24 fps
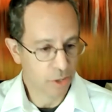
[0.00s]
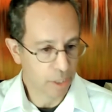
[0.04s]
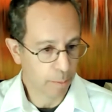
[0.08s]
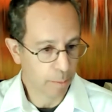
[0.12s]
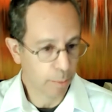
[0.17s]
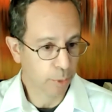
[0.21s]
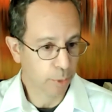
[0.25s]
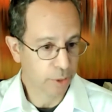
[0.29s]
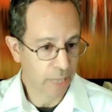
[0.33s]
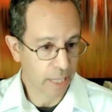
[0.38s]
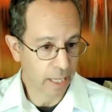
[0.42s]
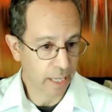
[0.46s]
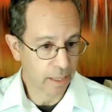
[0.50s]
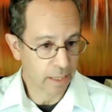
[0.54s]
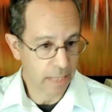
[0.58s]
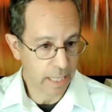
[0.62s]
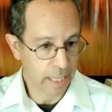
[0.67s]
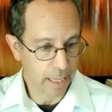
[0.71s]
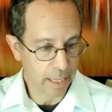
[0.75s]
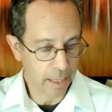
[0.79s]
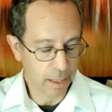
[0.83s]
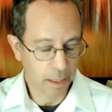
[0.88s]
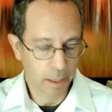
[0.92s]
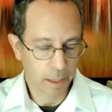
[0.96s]
And
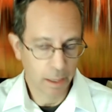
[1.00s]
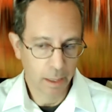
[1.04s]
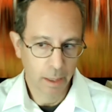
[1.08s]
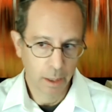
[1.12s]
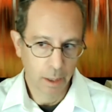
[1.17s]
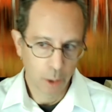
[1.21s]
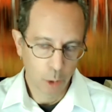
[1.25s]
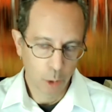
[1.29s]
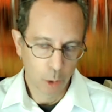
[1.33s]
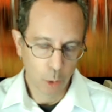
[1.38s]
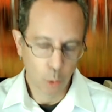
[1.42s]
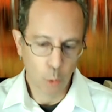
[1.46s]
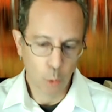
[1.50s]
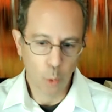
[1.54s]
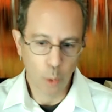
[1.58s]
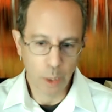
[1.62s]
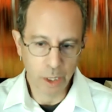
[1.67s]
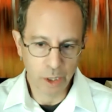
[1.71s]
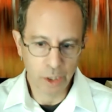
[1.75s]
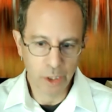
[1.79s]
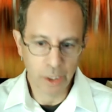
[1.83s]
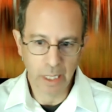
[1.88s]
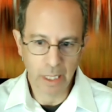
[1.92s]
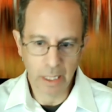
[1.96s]

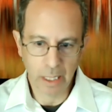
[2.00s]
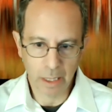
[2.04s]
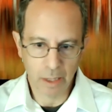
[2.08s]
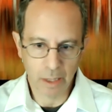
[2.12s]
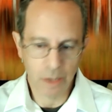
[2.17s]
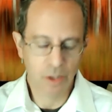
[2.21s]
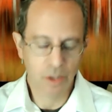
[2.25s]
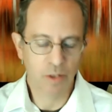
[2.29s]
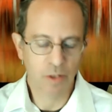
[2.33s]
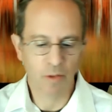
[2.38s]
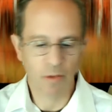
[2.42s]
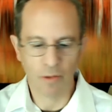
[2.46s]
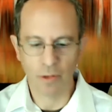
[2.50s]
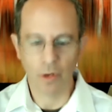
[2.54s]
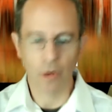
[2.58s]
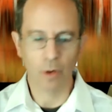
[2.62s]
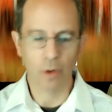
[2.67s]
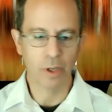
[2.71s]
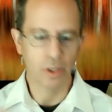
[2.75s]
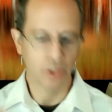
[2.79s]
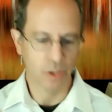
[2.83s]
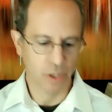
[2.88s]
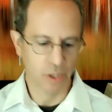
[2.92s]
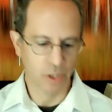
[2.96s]
within 3
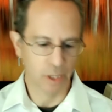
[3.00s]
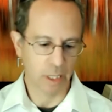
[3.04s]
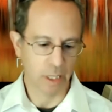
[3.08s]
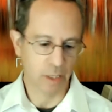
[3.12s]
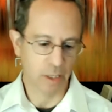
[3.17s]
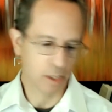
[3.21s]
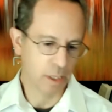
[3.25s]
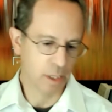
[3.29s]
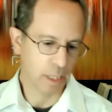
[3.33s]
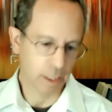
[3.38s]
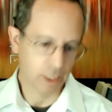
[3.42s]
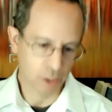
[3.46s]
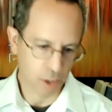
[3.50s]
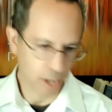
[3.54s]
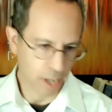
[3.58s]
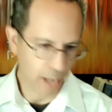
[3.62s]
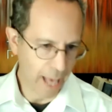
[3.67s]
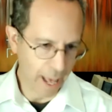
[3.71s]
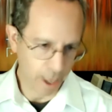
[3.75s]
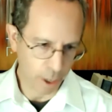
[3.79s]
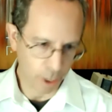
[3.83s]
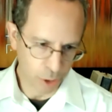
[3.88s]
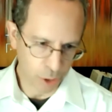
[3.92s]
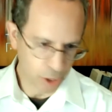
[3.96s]
minutes of doing
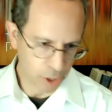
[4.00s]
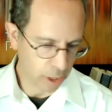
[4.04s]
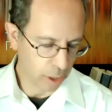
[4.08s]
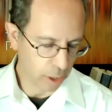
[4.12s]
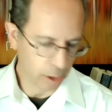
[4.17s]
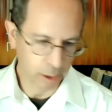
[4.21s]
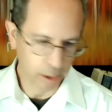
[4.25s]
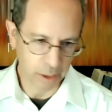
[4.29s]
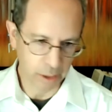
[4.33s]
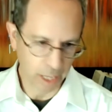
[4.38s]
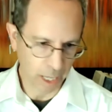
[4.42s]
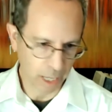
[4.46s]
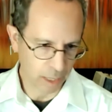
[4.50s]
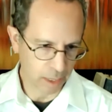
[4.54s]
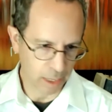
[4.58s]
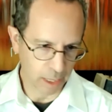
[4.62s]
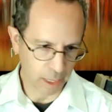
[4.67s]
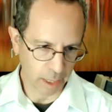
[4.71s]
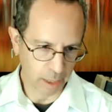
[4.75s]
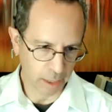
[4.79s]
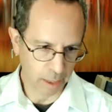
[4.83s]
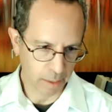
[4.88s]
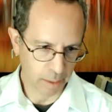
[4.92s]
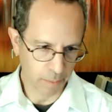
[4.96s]
tapping, he said, my knee
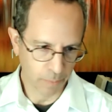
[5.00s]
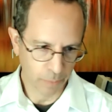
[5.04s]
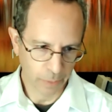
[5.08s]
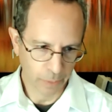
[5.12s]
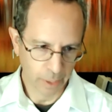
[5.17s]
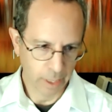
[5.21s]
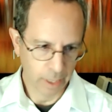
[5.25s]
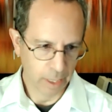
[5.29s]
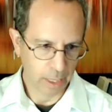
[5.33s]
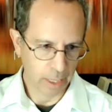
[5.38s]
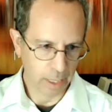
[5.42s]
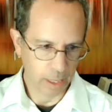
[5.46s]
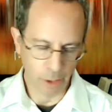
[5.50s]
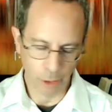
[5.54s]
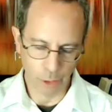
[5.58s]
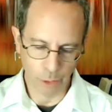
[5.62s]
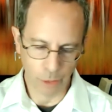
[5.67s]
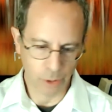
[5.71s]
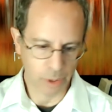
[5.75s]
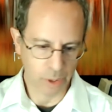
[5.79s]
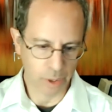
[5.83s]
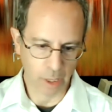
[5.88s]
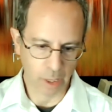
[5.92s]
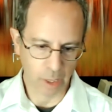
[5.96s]
is not bothering me
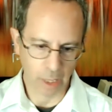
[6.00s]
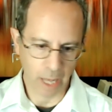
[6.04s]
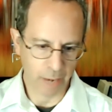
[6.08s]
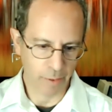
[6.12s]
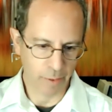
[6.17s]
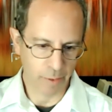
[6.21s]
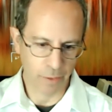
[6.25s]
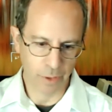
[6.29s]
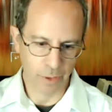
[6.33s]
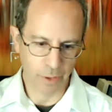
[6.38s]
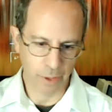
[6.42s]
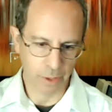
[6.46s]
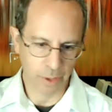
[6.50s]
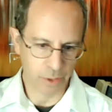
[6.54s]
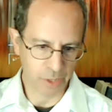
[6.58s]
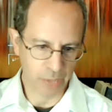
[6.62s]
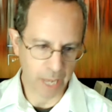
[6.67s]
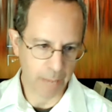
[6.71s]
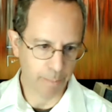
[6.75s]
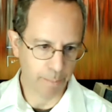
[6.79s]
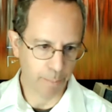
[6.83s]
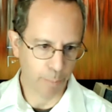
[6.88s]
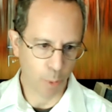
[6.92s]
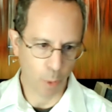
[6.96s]
anymore. He has
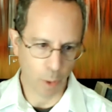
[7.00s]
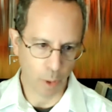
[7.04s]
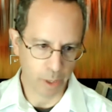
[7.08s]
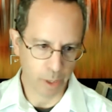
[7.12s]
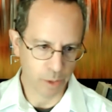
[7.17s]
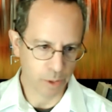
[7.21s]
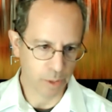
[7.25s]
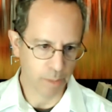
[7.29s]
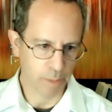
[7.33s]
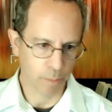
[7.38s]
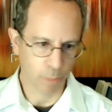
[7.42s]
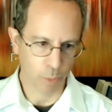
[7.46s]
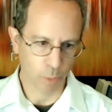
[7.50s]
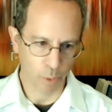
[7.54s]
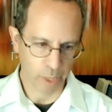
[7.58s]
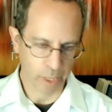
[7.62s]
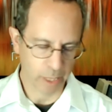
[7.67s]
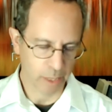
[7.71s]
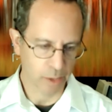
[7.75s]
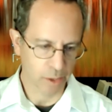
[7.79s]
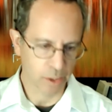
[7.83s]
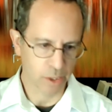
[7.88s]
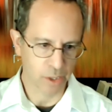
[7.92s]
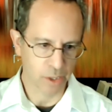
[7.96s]
chronic knee
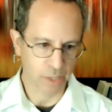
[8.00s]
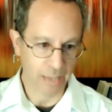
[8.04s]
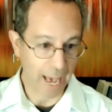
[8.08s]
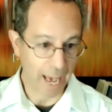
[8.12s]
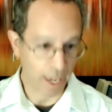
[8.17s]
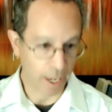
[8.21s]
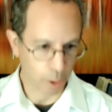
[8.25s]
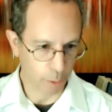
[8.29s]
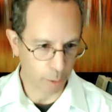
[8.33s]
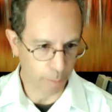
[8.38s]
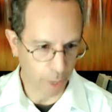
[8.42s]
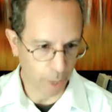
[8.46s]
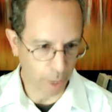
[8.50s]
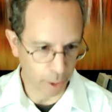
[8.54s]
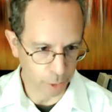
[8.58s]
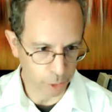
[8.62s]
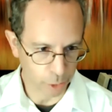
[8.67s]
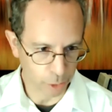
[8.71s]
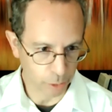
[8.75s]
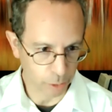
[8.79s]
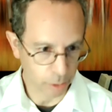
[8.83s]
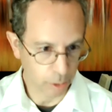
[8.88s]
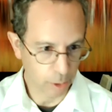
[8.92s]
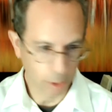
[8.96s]
pain. Now,
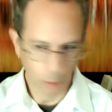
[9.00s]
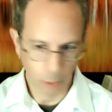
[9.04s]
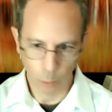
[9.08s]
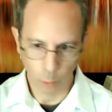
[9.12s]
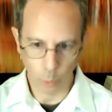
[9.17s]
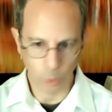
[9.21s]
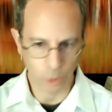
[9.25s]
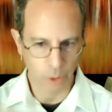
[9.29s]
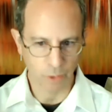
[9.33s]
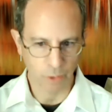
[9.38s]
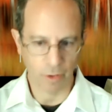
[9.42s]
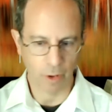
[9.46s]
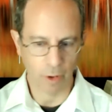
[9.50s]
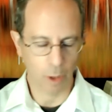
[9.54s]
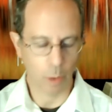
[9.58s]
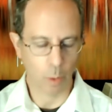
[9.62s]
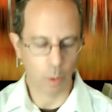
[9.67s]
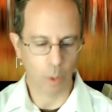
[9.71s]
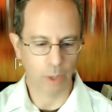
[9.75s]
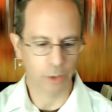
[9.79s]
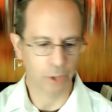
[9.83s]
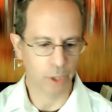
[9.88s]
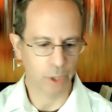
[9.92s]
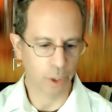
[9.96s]
is the knee pain
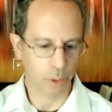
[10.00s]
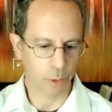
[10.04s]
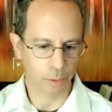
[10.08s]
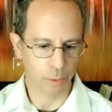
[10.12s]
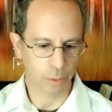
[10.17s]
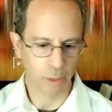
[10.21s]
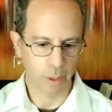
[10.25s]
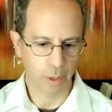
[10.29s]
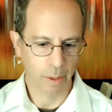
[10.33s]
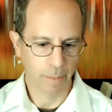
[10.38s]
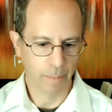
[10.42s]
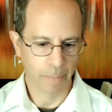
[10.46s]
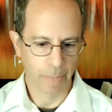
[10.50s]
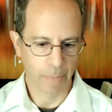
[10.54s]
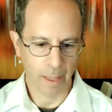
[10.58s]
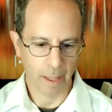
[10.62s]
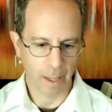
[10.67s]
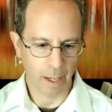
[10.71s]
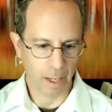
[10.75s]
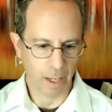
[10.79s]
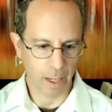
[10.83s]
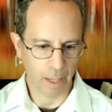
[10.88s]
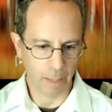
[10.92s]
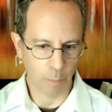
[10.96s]
gone? I don't
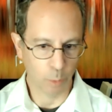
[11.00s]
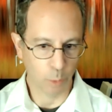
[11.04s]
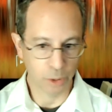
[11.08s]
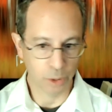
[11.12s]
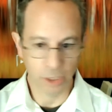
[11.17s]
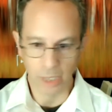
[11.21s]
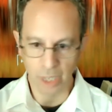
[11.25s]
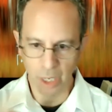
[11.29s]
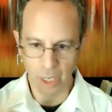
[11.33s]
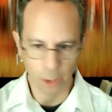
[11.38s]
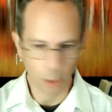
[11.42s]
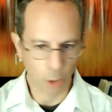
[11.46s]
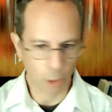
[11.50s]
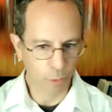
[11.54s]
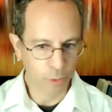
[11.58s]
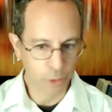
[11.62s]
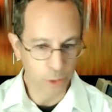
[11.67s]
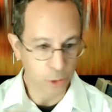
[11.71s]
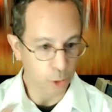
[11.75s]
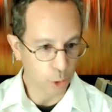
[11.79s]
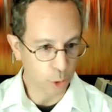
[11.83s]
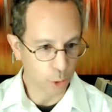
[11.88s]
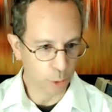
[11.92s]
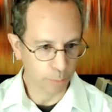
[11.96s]
know,
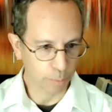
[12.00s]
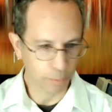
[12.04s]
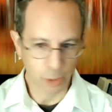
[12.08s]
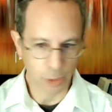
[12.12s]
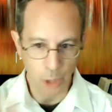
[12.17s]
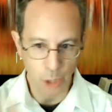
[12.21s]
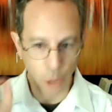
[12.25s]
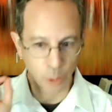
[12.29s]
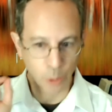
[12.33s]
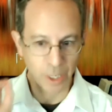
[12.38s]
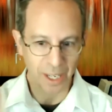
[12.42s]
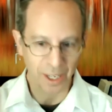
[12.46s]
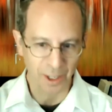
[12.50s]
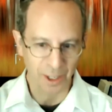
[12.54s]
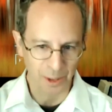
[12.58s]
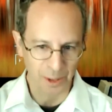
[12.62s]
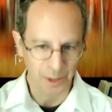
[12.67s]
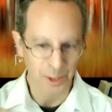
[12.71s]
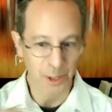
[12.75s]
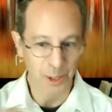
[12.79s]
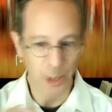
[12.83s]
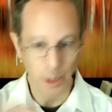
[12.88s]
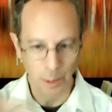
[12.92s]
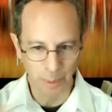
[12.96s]
but he says it's
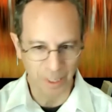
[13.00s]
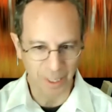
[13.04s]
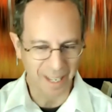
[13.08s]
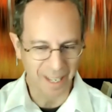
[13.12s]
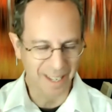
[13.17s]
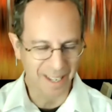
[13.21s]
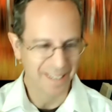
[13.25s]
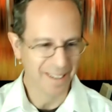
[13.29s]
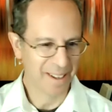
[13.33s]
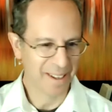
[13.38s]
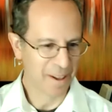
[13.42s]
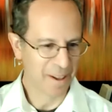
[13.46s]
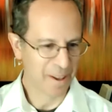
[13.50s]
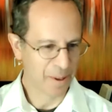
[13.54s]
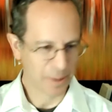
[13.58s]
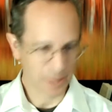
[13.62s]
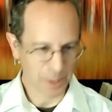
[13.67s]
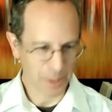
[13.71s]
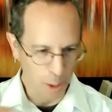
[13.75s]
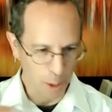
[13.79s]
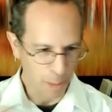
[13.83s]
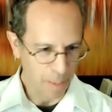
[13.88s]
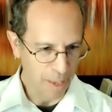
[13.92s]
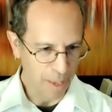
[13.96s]
bothering,
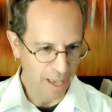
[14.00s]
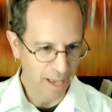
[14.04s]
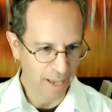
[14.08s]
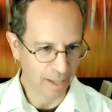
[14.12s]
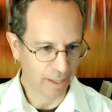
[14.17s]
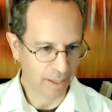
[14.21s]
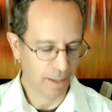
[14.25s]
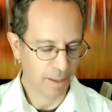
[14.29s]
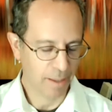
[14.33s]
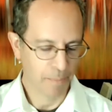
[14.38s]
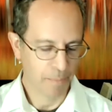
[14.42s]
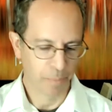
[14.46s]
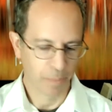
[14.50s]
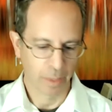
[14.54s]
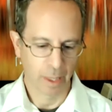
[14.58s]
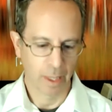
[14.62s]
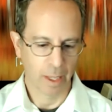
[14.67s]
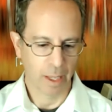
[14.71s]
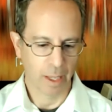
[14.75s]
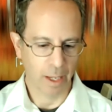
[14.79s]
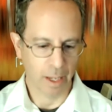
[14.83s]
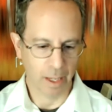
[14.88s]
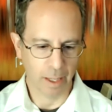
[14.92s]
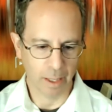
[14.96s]
it's
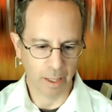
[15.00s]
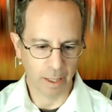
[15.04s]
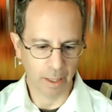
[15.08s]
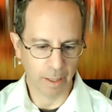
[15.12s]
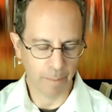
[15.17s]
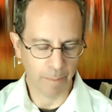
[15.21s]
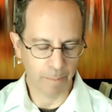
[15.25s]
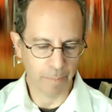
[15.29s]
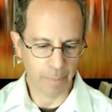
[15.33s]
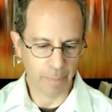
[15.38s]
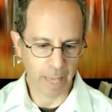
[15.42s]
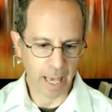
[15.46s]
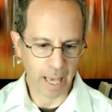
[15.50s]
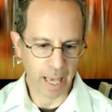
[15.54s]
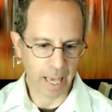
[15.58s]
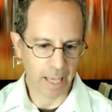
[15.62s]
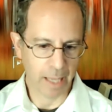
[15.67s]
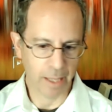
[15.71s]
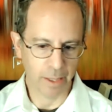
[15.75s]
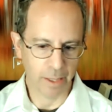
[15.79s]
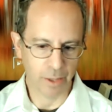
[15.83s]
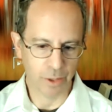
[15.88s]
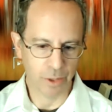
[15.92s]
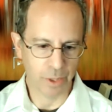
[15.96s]
gone. For
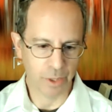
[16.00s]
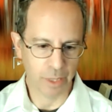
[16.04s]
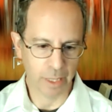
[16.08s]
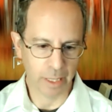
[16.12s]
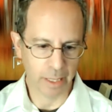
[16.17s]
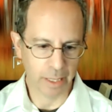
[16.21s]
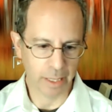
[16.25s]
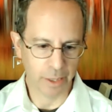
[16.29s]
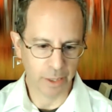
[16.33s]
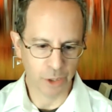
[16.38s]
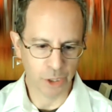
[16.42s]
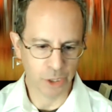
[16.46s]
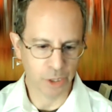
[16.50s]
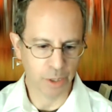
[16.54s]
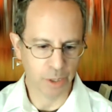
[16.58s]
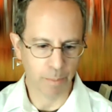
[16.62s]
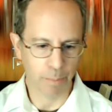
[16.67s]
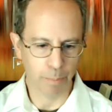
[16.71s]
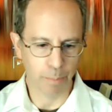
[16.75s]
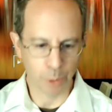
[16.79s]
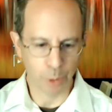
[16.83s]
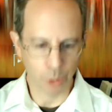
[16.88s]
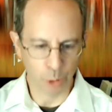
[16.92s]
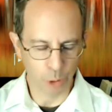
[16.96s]
now, it is. And
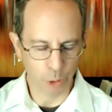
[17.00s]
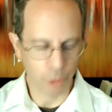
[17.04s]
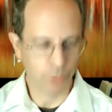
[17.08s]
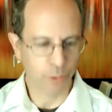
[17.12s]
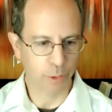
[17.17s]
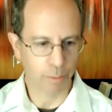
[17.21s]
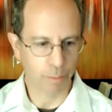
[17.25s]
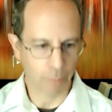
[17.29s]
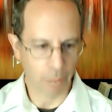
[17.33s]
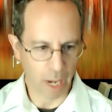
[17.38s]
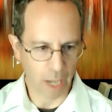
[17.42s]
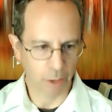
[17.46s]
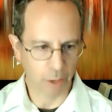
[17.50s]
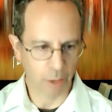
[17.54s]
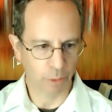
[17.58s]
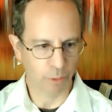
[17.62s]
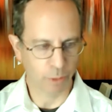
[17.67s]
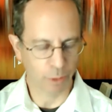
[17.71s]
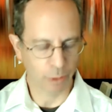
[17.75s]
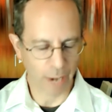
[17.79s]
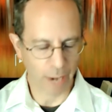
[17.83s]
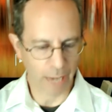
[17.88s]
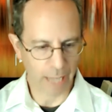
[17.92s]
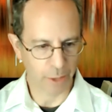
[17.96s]
he was just
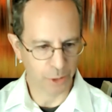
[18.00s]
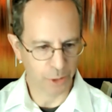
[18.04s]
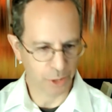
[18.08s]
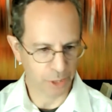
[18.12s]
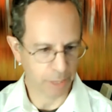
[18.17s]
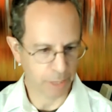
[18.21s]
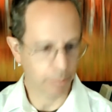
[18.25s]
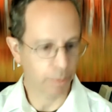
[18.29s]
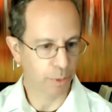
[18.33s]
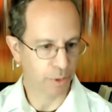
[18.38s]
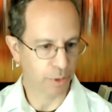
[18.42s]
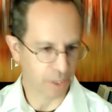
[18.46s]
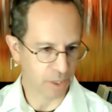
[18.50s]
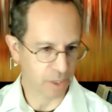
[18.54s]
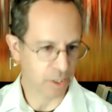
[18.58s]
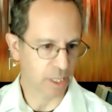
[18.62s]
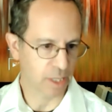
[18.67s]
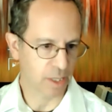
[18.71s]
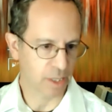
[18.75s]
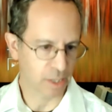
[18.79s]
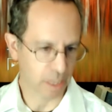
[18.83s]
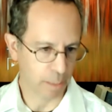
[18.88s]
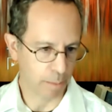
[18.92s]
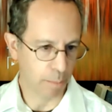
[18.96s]
amazed at seeing
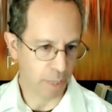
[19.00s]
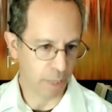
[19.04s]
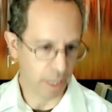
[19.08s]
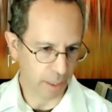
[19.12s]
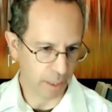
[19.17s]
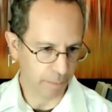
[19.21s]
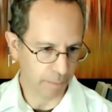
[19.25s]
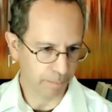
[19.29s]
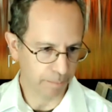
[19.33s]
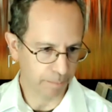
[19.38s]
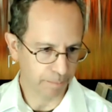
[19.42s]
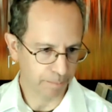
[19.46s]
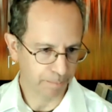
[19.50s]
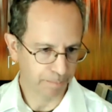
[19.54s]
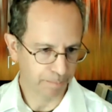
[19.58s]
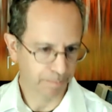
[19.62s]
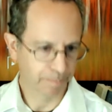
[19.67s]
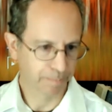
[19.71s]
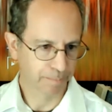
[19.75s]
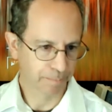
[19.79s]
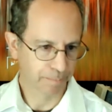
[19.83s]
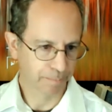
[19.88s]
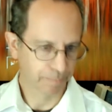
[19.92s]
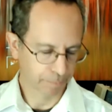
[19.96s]
how a simple
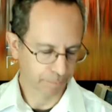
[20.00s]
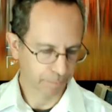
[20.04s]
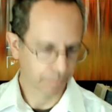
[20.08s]
technique,